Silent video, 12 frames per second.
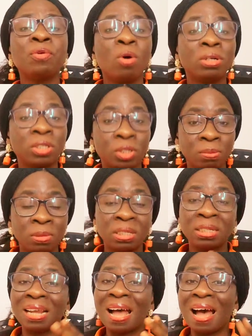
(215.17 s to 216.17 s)
you want
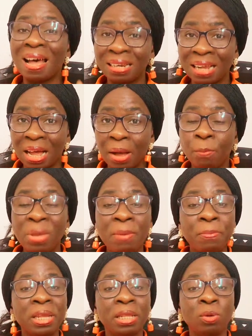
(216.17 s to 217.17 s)
something harder,
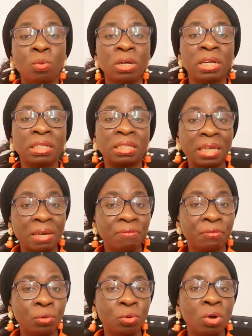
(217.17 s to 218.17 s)
maybe the one it
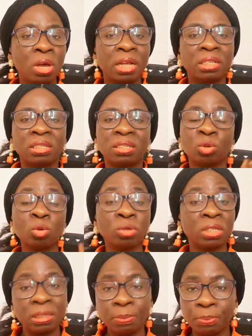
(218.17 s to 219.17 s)
gave you it's too
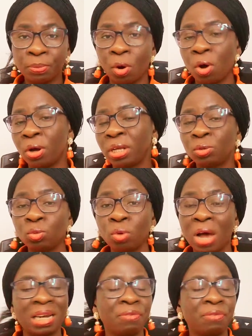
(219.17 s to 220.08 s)
simple or it's too hard.